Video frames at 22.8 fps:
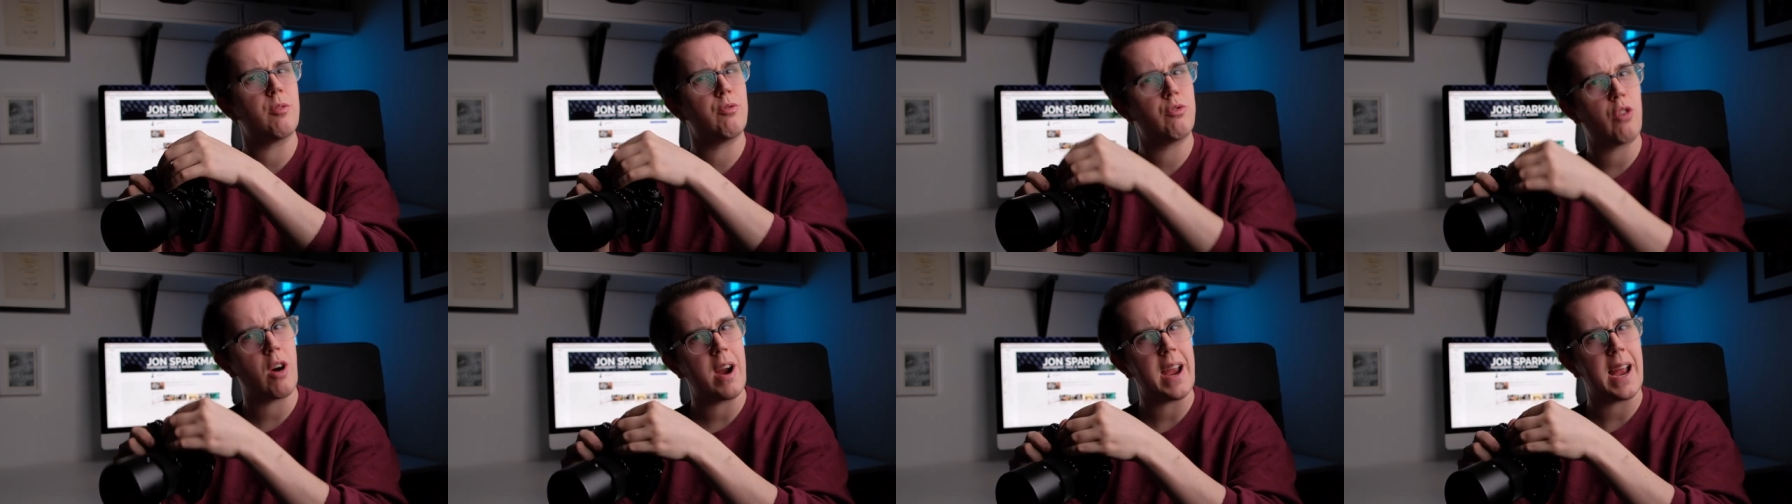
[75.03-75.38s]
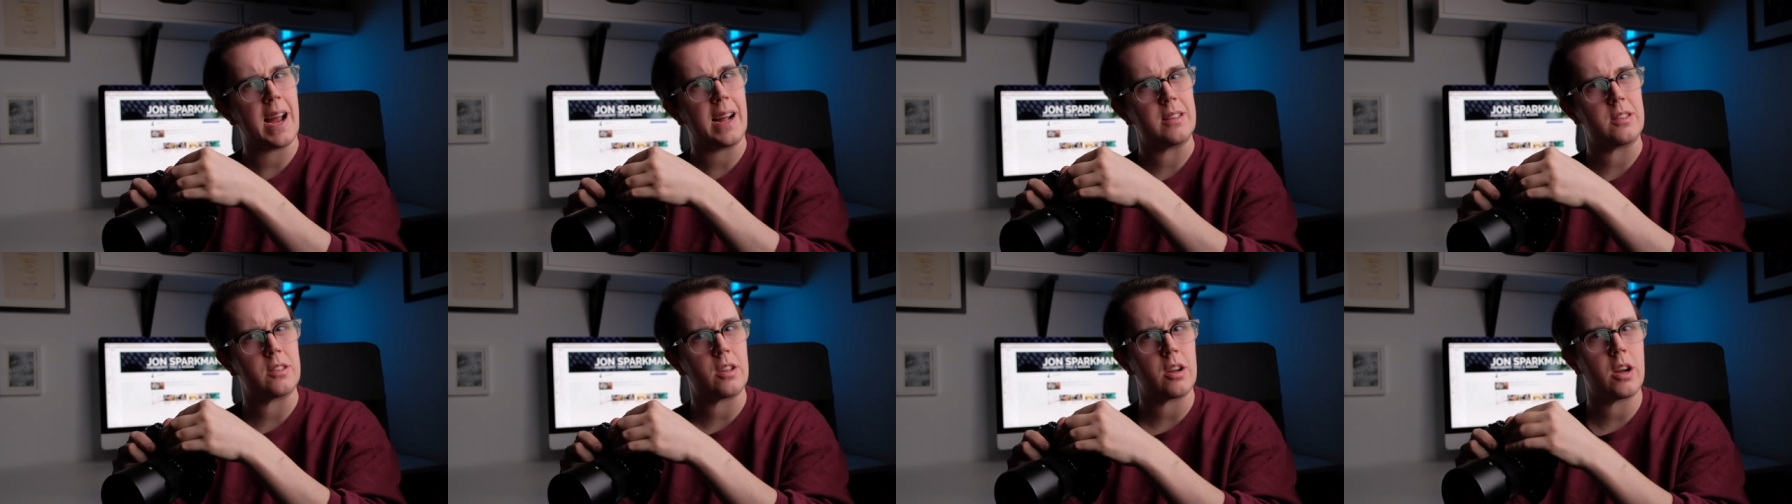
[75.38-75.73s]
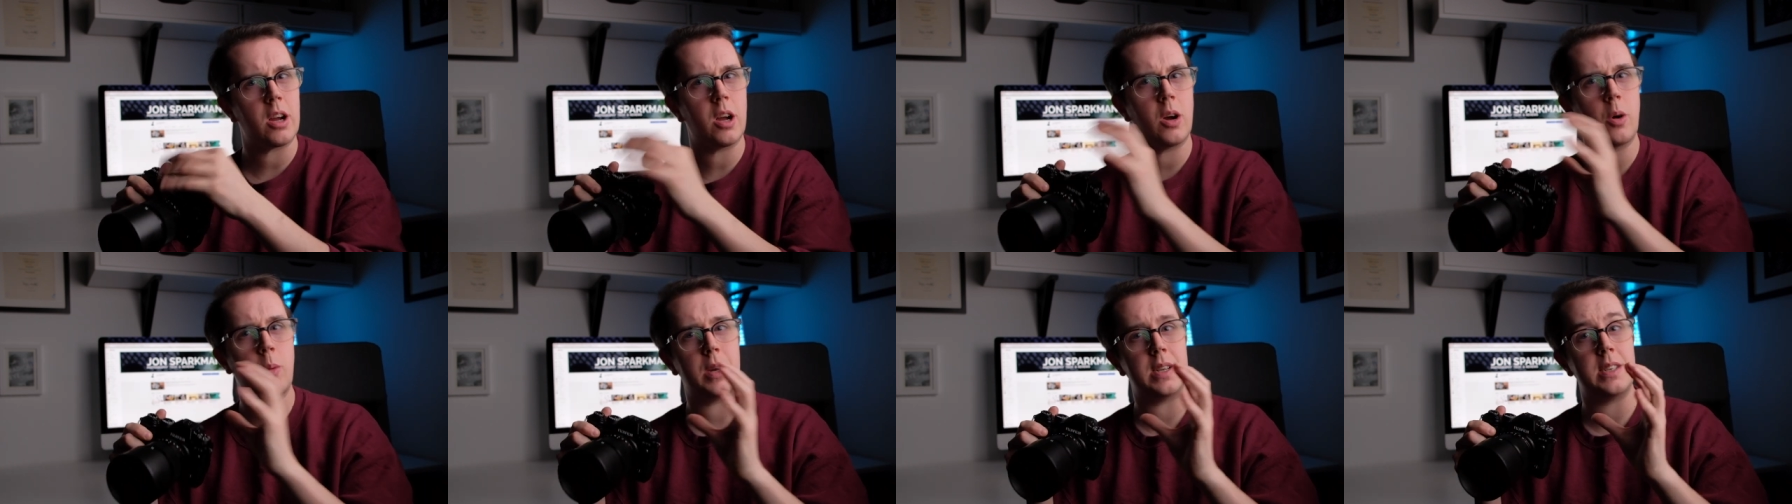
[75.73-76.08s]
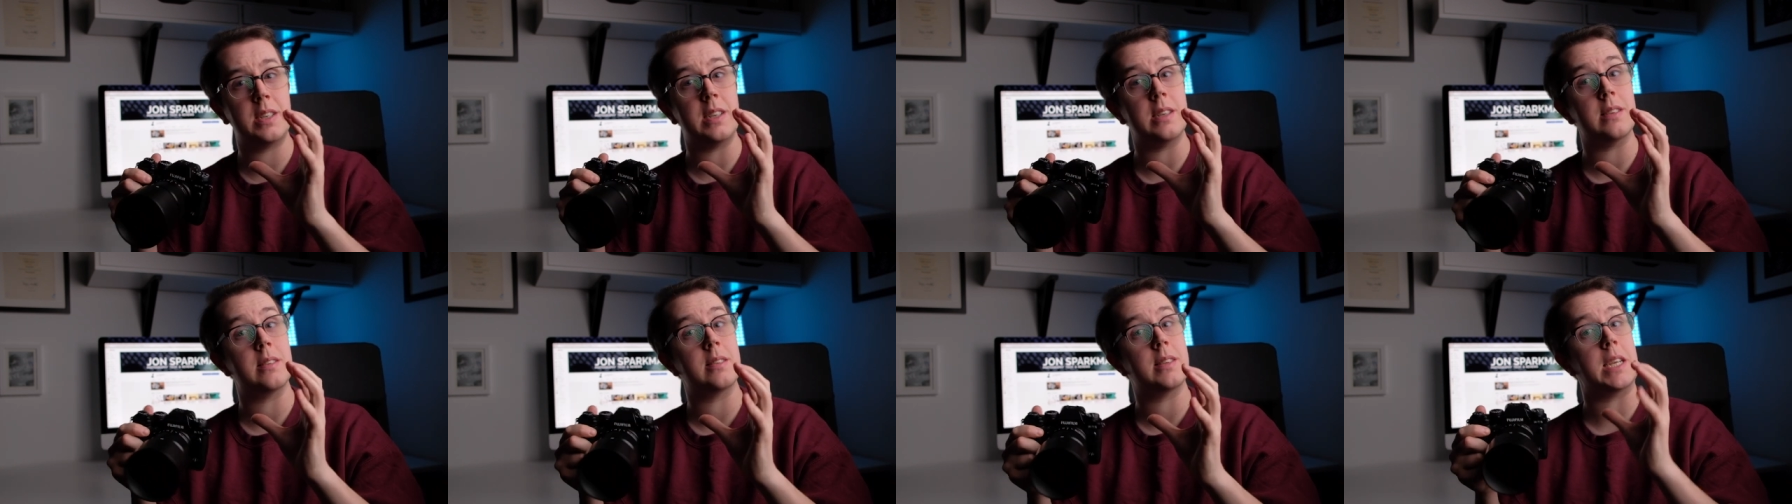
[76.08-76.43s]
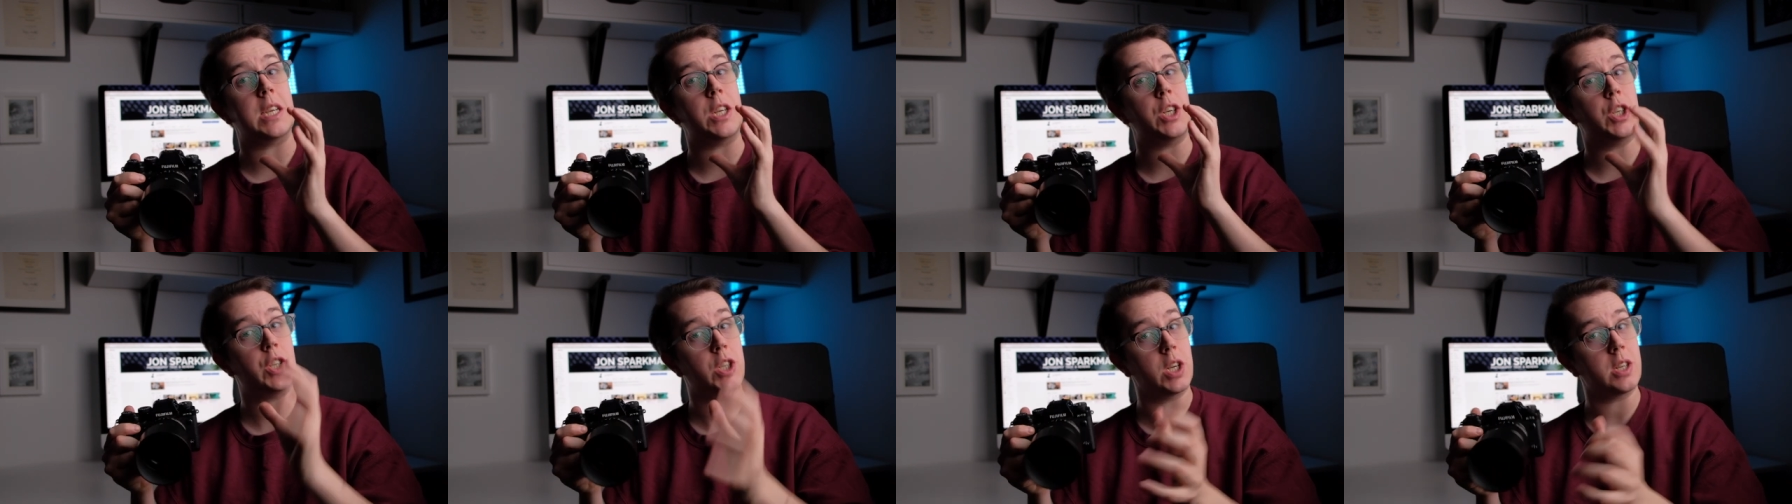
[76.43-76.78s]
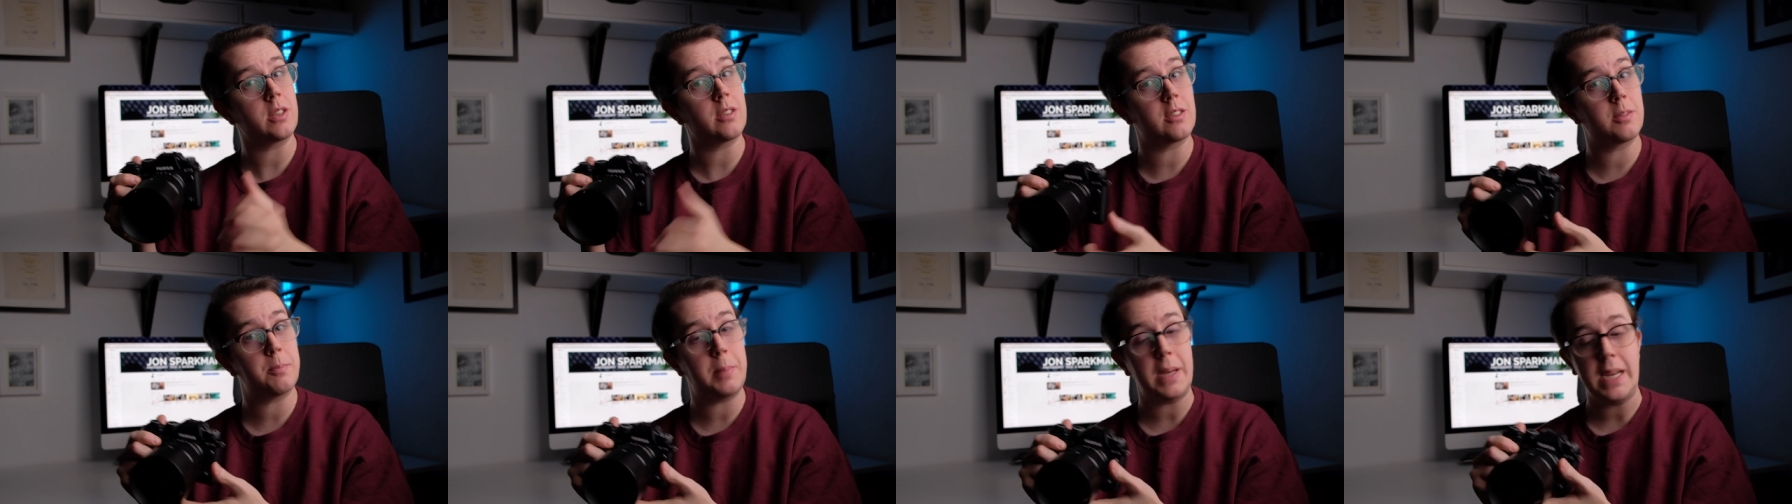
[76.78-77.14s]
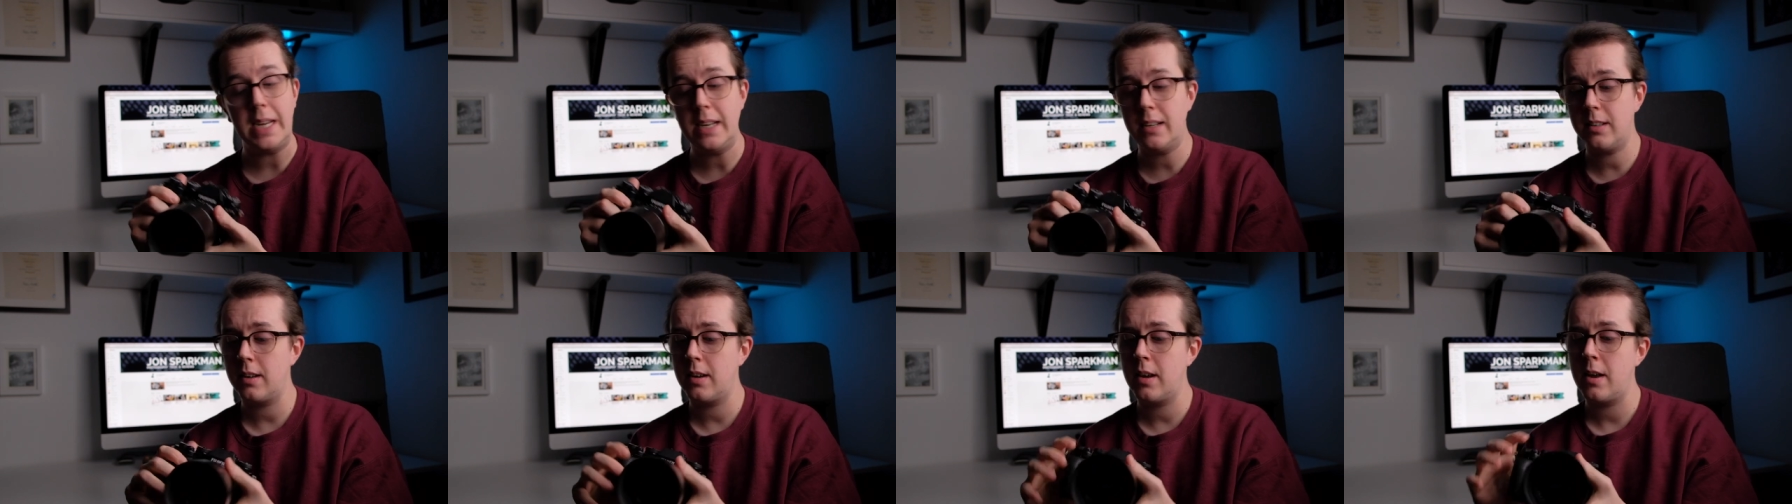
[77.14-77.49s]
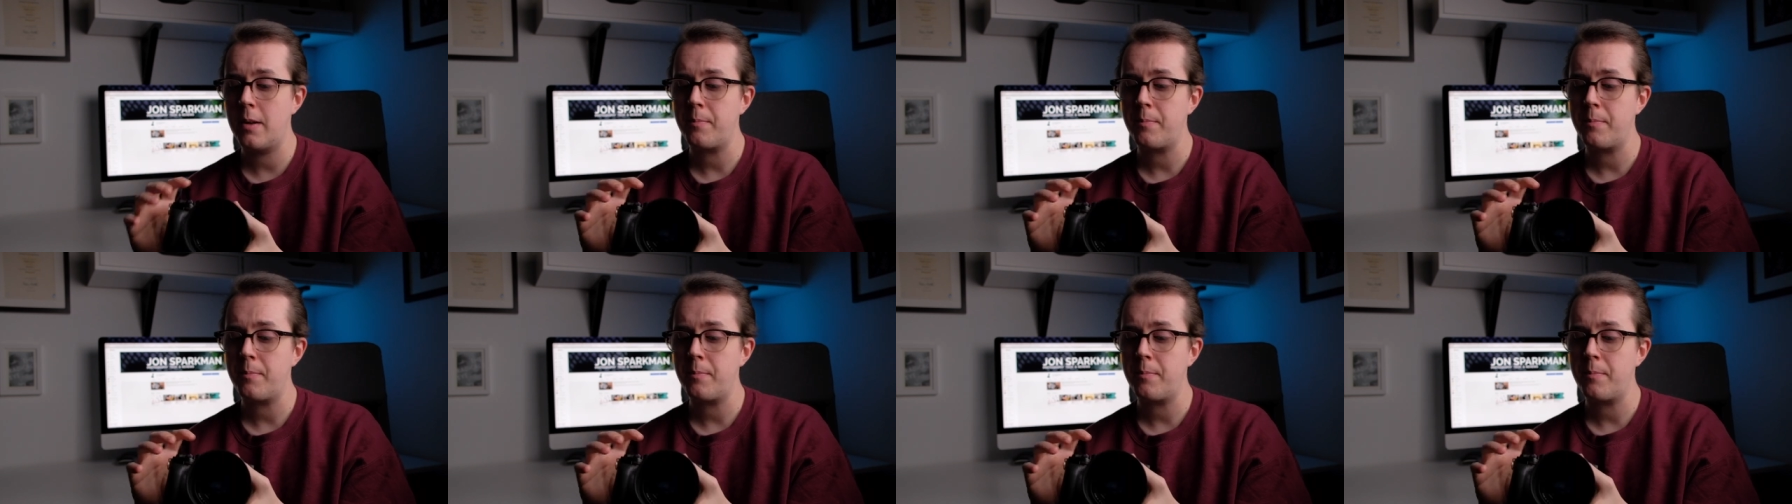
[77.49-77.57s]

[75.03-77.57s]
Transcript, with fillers: right hand dial which is the shutter speed